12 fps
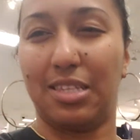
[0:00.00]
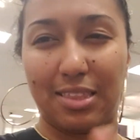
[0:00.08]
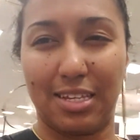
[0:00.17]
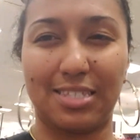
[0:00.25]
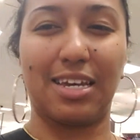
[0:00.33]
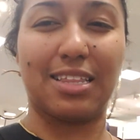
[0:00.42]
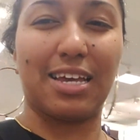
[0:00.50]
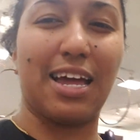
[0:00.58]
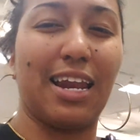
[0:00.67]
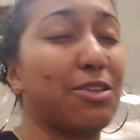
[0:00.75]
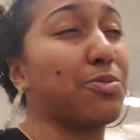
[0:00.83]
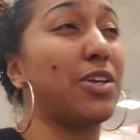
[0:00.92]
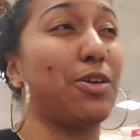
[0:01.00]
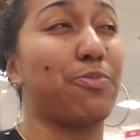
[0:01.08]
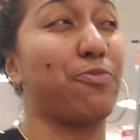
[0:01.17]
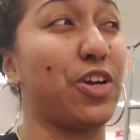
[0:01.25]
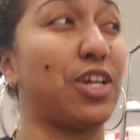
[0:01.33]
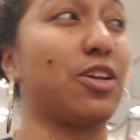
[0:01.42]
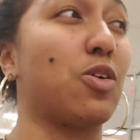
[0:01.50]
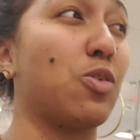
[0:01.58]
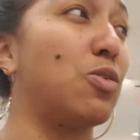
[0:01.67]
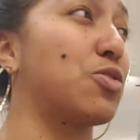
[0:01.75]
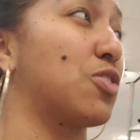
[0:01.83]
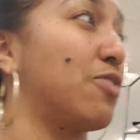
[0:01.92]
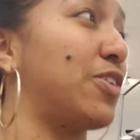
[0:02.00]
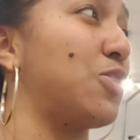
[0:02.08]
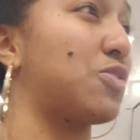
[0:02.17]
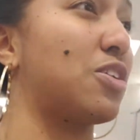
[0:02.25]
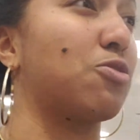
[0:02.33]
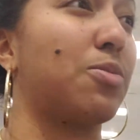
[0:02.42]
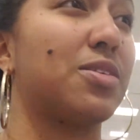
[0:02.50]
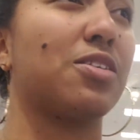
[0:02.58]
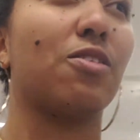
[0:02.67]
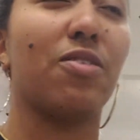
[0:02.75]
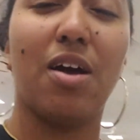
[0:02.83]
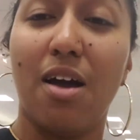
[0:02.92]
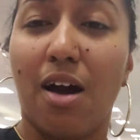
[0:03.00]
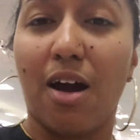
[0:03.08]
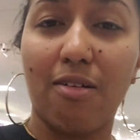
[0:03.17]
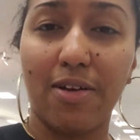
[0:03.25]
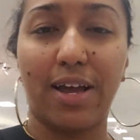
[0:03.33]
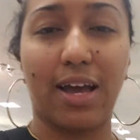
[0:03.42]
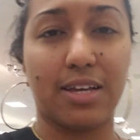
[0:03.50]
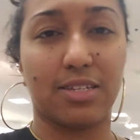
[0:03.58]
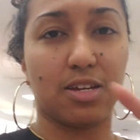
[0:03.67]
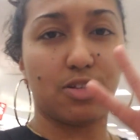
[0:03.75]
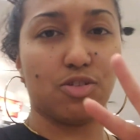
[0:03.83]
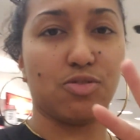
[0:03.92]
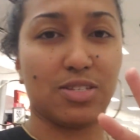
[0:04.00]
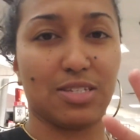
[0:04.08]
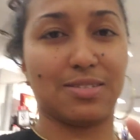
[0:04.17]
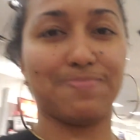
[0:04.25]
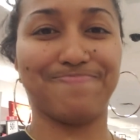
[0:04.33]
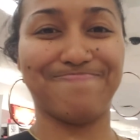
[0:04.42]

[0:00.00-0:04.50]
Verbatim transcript: and things like that, and that's pretty freaking cool. So if I do say so myself. All right guys, deuces.